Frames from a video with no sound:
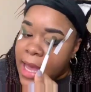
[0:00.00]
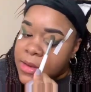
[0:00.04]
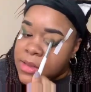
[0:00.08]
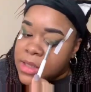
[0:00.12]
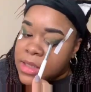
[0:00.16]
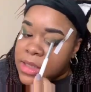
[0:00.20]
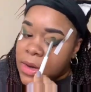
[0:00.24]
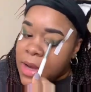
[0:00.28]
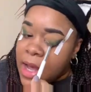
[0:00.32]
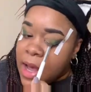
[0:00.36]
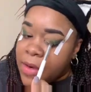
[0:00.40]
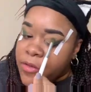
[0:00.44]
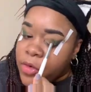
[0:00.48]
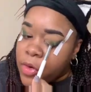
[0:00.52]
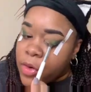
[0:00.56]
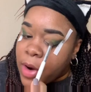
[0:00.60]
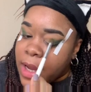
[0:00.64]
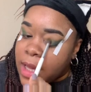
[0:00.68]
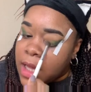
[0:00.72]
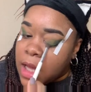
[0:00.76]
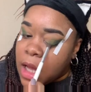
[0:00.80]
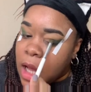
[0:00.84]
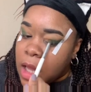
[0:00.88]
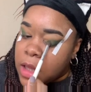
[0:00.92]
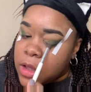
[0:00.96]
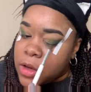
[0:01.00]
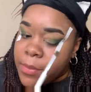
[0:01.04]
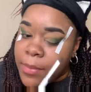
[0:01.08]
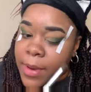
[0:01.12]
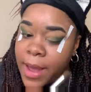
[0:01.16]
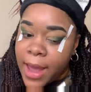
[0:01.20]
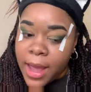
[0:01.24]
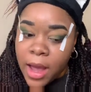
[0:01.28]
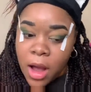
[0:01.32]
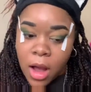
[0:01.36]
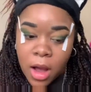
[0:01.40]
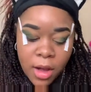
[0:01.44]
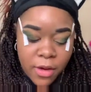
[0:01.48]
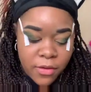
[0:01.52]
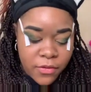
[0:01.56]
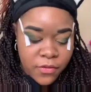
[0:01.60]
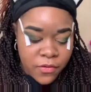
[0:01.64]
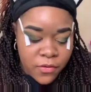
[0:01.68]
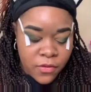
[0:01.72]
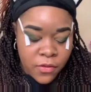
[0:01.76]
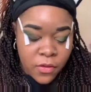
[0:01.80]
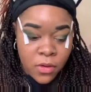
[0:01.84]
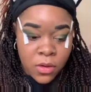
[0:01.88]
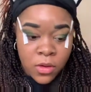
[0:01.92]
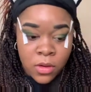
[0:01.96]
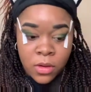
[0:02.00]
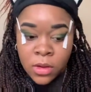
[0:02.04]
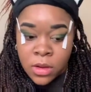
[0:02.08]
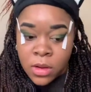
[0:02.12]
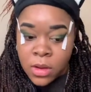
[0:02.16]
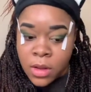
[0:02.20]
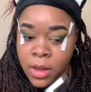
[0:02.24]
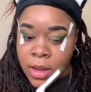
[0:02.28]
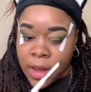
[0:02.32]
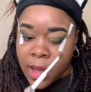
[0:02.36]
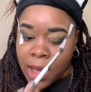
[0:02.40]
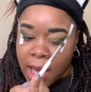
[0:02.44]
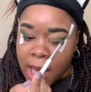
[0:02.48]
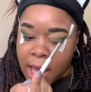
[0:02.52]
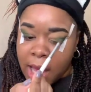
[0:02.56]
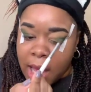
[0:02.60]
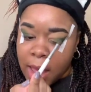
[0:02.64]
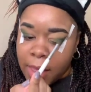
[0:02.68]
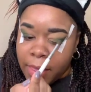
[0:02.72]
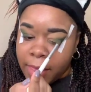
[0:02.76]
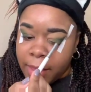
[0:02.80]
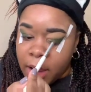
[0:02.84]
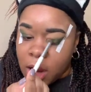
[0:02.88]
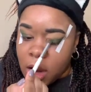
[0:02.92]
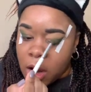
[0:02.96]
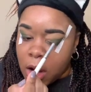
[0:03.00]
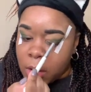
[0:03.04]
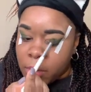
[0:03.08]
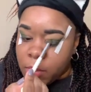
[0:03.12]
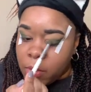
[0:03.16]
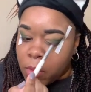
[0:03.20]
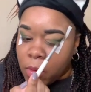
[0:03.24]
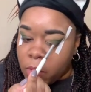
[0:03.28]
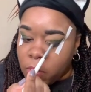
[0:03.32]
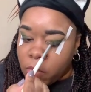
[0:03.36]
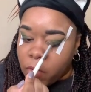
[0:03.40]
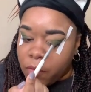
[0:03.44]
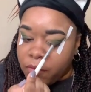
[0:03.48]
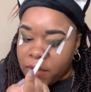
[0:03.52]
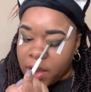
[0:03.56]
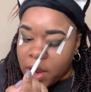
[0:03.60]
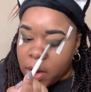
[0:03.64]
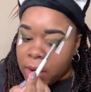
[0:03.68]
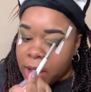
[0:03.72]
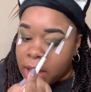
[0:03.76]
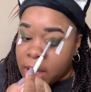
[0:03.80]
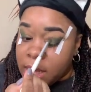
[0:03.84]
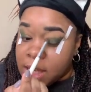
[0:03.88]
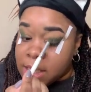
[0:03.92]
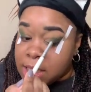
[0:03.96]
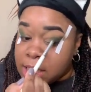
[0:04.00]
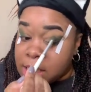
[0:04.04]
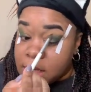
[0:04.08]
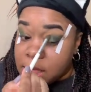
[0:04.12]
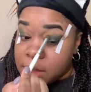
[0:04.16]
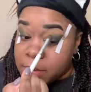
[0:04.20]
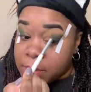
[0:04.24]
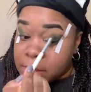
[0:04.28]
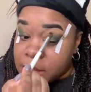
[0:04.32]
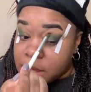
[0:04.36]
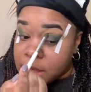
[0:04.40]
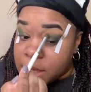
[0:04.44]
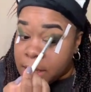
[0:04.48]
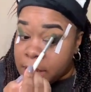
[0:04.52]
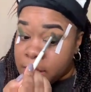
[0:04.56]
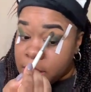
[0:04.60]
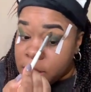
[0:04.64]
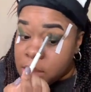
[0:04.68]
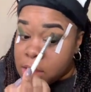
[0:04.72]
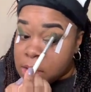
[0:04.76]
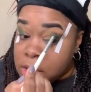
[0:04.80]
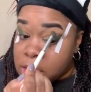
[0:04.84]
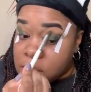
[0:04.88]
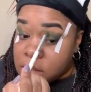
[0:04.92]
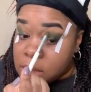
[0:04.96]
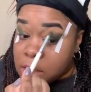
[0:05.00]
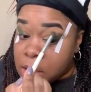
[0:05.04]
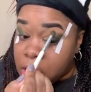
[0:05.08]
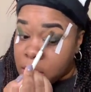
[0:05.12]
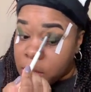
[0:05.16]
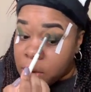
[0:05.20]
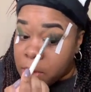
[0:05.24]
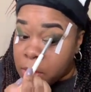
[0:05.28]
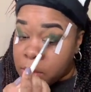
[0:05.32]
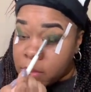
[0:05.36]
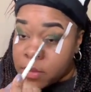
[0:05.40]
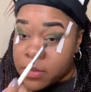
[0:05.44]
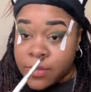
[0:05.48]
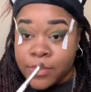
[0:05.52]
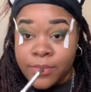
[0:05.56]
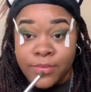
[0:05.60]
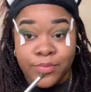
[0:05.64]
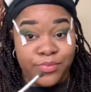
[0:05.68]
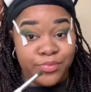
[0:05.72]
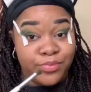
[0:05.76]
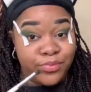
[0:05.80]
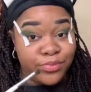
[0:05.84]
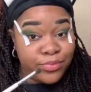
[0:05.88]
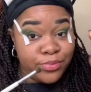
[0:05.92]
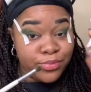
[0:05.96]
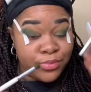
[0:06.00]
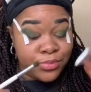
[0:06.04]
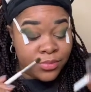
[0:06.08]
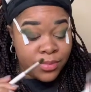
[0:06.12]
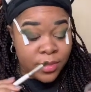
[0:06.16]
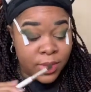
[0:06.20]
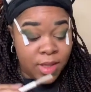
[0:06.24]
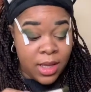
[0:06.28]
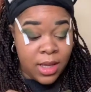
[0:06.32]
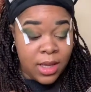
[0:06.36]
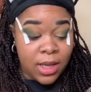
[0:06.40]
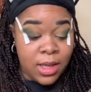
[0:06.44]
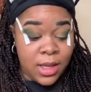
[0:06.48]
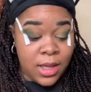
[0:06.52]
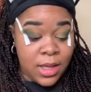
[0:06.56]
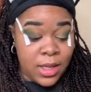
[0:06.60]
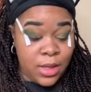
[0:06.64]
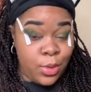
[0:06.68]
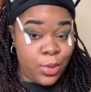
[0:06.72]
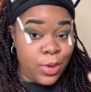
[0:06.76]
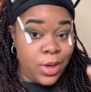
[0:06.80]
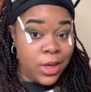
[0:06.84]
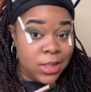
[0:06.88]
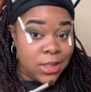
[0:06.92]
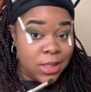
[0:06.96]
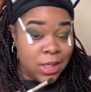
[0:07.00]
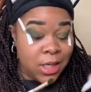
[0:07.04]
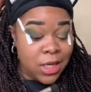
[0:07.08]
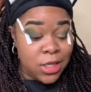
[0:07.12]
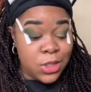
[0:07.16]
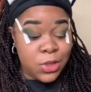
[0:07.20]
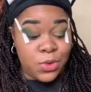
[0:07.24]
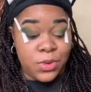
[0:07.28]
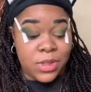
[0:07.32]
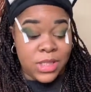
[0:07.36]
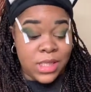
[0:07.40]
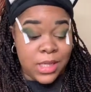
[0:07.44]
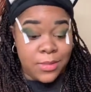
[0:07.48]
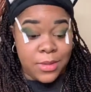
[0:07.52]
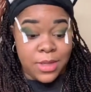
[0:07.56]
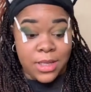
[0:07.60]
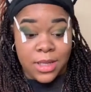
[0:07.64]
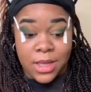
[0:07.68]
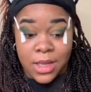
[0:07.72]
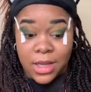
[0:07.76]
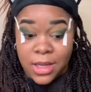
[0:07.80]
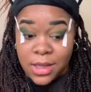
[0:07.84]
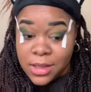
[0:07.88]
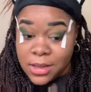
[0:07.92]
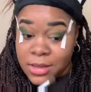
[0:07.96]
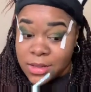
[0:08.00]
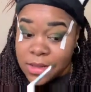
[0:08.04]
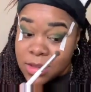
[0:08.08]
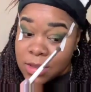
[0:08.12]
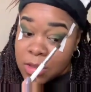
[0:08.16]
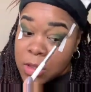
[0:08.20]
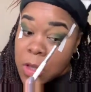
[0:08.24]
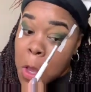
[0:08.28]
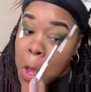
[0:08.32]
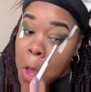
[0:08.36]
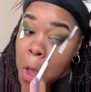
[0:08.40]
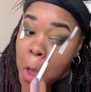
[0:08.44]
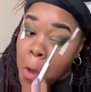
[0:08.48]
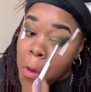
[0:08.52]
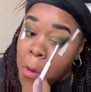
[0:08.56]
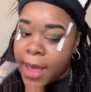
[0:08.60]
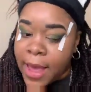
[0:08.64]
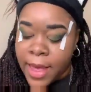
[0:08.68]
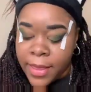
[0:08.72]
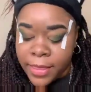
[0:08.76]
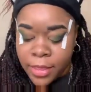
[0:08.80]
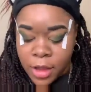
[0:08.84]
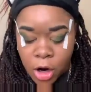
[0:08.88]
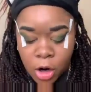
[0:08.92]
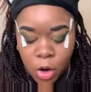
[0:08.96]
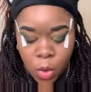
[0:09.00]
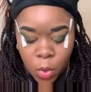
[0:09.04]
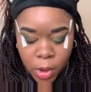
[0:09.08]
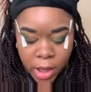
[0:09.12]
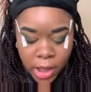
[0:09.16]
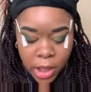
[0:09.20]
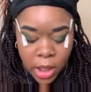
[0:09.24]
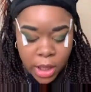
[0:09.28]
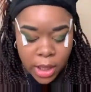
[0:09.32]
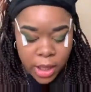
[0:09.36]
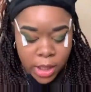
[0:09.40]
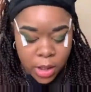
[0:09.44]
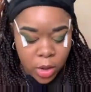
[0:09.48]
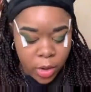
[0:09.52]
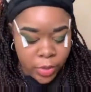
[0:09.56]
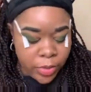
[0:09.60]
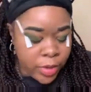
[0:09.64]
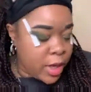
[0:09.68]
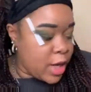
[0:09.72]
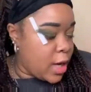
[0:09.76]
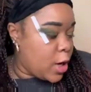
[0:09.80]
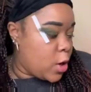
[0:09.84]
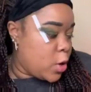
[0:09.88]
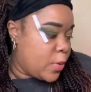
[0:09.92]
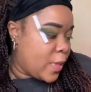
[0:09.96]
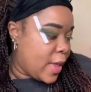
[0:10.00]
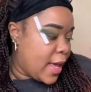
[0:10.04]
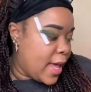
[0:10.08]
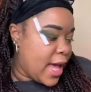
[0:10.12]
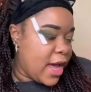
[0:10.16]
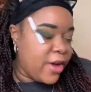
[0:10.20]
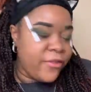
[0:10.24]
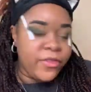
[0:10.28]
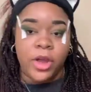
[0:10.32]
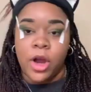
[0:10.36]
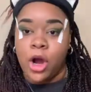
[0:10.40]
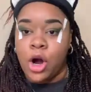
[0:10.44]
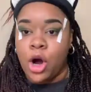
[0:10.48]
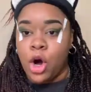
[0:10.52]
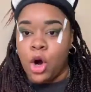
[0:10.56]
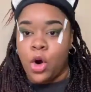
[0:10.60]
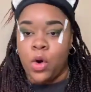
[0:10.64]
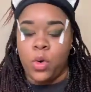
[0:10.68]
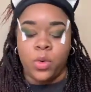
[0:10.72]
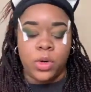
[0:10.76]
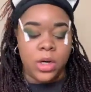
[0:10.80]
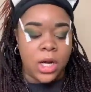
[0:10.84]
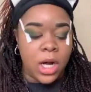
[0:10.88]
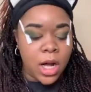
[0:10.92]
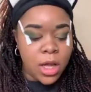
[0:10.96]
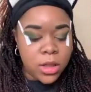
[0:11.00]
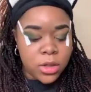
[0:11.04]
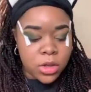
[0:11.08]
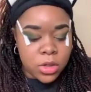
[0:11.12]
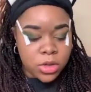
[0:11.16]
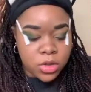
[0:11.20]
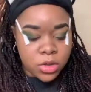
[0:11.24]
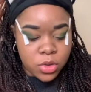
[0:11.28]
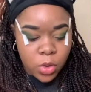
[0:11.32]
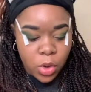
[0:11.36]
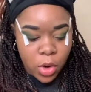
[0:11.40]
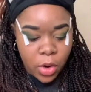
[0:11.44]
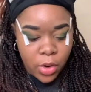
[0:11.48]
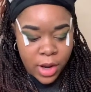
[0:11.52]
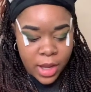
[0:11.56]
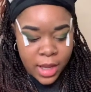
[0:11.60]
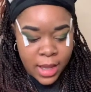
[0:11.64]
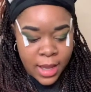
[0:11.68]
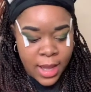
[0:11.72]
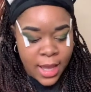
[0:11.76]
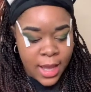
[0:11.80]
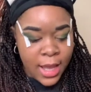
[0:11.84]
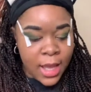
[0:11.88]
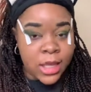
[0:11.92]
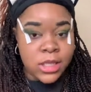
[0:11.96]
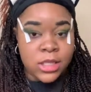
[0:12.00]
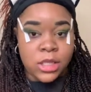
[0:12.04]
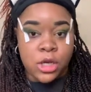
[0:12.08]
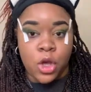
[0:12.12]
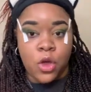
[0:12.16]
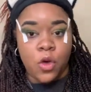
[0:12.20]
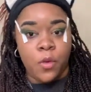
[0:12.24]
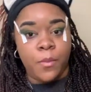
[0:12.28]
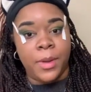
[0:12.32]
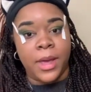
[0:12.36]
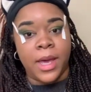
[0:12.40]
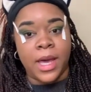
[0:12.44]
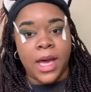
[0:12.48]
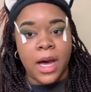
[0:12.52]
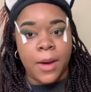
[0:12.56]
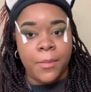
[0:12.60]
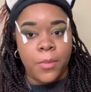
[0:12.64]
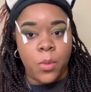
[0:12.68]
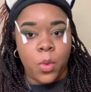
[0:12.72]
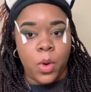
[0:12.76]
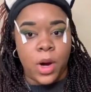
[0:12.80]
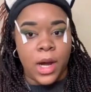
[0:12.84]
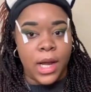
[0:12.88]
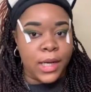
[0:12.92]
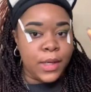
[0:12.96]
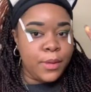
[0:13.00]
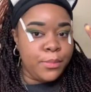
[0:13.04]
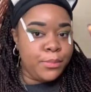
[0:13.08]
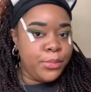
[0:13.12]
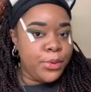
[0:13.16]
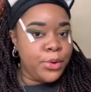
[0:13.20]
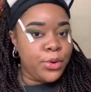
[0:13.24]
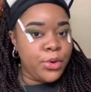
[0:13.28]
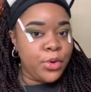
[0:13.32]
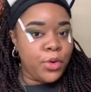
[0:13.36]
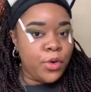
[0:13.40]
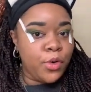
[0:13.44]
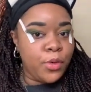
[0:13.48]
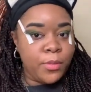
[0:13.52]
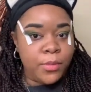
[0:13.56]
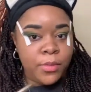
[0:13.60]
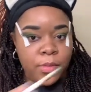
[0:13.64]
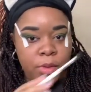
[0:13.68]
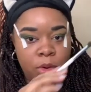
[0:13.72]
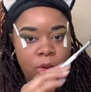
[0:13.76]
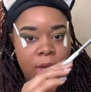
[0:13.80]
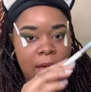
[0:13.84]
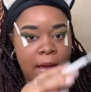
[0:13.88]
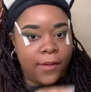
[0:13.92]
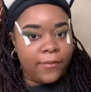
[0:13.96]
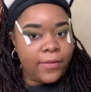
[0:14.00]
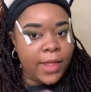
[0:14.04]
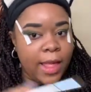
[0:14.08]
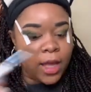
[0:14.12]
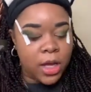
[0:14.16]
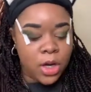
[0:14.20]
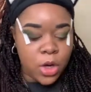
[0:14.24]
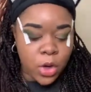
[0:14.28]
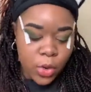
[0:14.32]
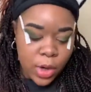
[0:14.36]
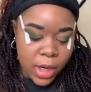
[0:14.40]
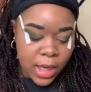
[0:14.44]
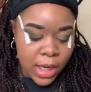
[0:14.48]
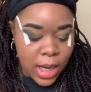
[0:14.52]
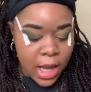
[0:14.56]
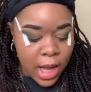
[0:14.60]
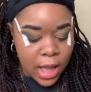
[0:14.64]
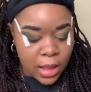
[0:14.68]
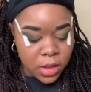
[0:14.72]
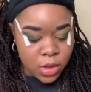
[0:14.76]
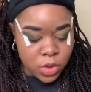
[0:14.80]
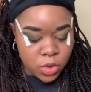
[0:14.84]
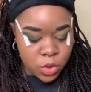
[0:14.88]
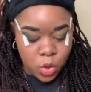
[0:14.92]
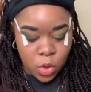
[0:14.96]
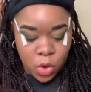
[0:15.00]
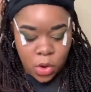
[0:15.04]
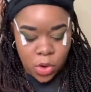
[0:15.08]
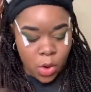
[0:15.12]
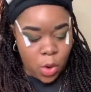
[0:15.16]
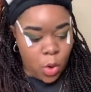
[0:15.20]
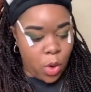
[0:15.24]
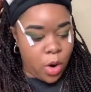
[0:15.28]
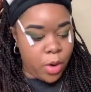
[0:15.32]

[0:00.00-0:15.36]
still have great color payoff, and they're very easy to blend, so you need to get you some of these. And they're quick and on the go. They have their own color story, so you pick up one, boom, you have like a green color story or a